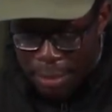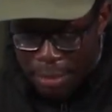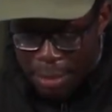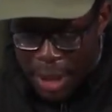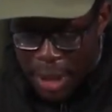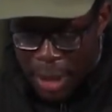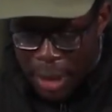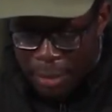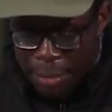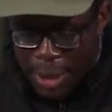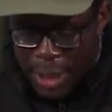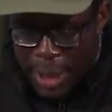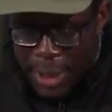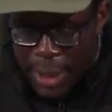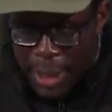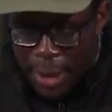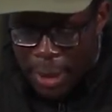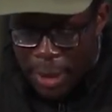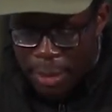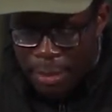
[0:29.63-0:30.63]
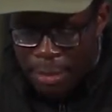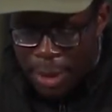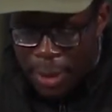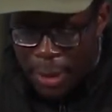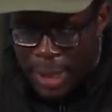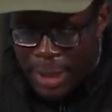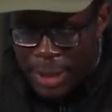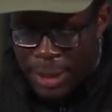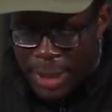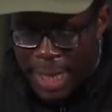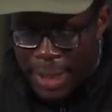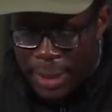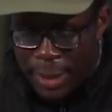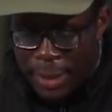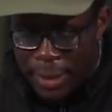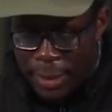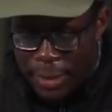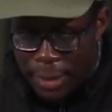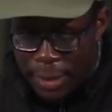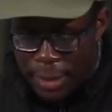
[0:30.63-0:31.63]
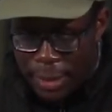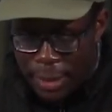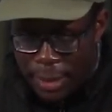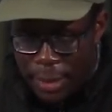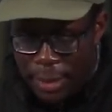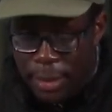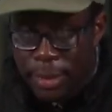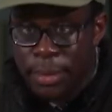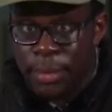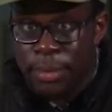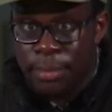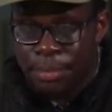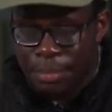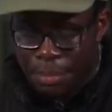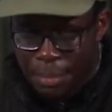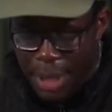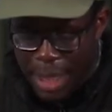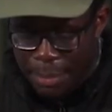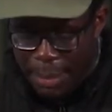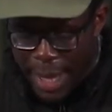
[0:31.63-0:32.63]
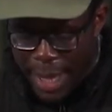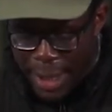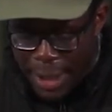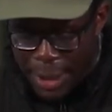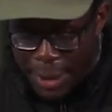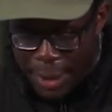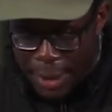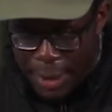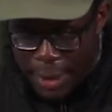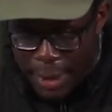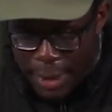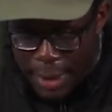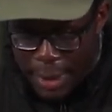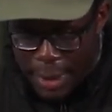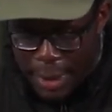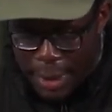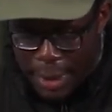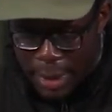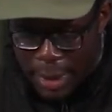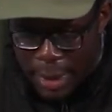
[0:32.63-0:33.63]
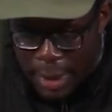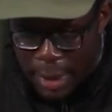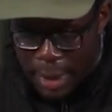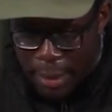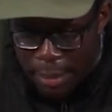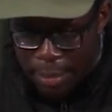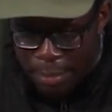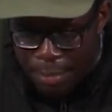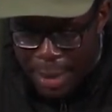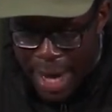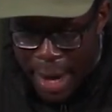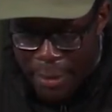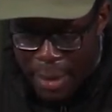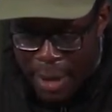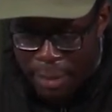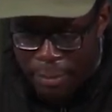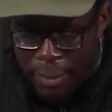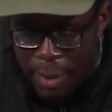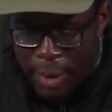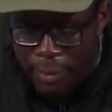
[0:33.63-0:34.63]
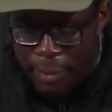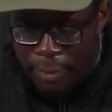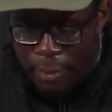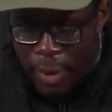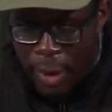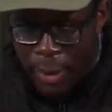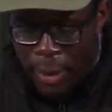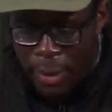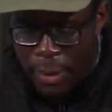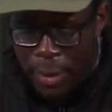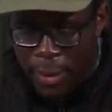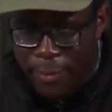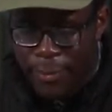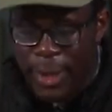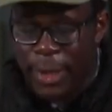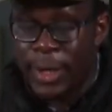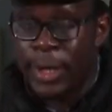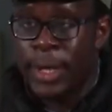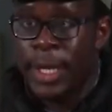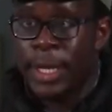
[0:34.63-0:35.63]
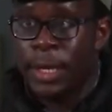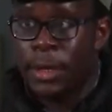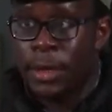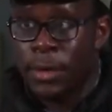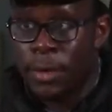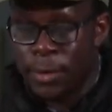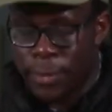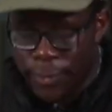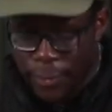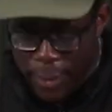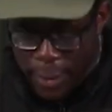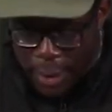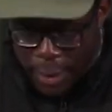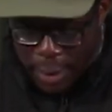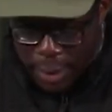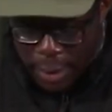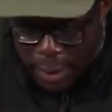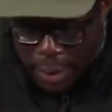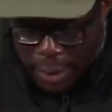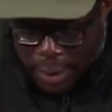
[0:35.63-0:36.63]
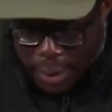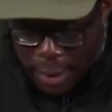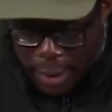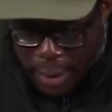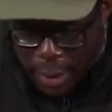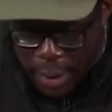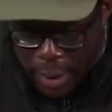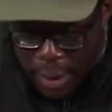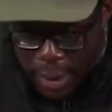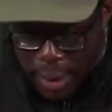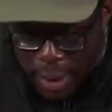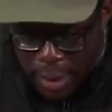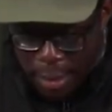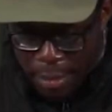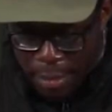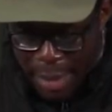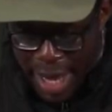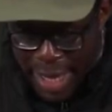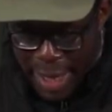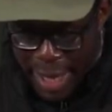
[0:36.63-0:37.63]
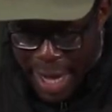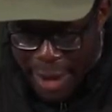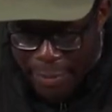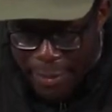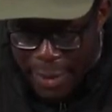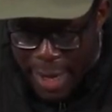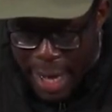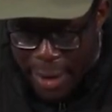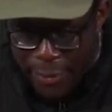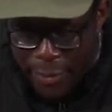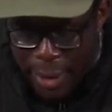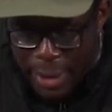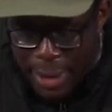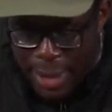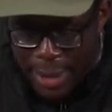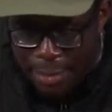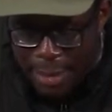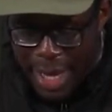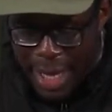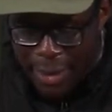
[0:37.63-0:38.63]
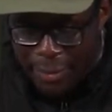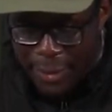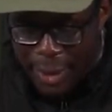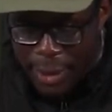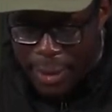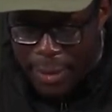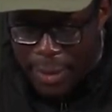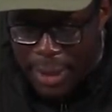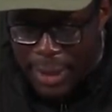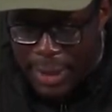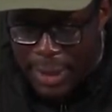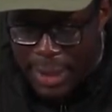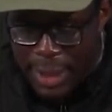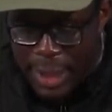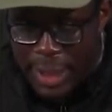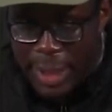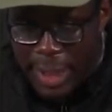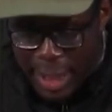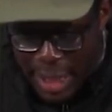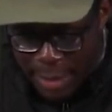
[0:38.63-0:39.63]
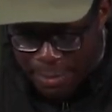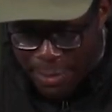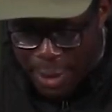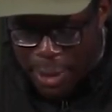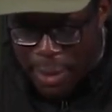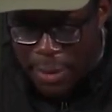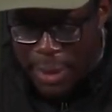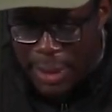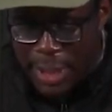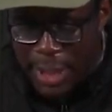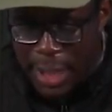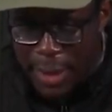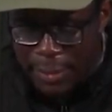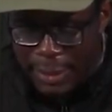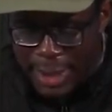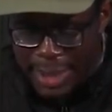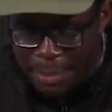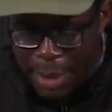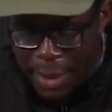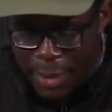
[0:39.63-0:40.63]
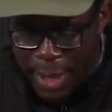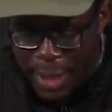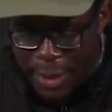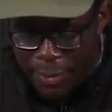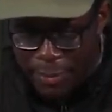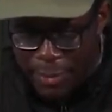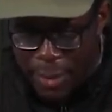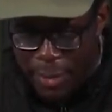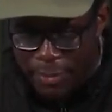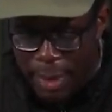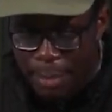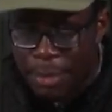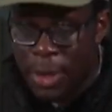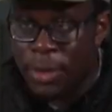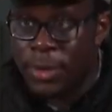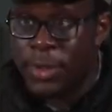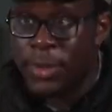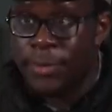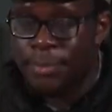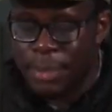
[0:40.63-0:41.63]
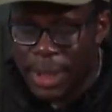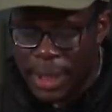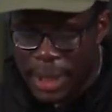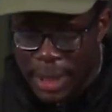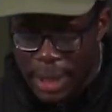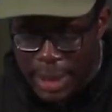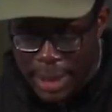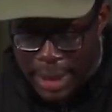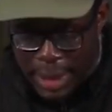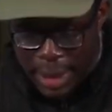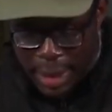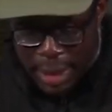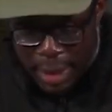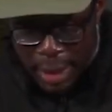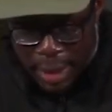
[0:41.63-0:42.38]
be completely humble and gentle. Be patient, bearing with one another in love. Make every effort to, make the uni- to keep the unity of the Spirit through the bond of peace.